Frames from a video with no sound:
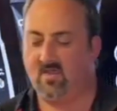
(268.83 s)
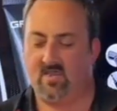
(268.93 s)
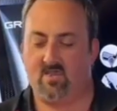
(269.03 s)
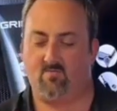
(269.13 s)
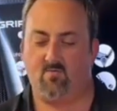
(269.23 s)

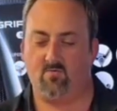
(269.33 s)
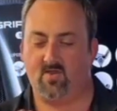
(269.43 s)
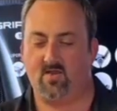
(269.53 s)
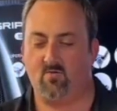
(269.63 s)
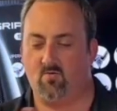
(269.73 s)
And we'll
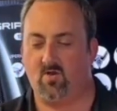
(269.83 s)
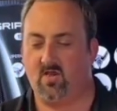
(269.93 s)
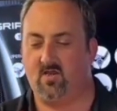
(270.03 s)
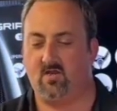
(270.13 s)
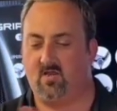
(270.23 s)
get it all
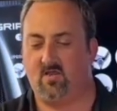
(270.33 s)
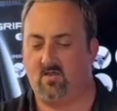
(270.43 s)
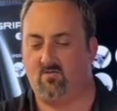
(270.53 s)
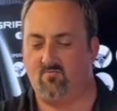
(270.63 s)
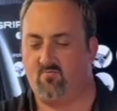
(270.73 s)
in,
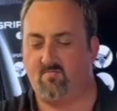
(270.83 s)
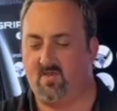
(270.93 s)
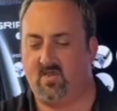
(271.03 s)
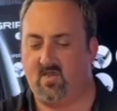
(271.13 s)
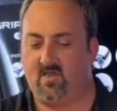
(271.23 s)
rub
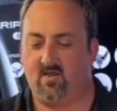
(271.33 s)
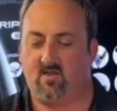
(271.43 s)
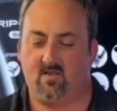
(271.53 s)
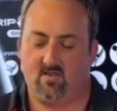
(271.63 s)
it in.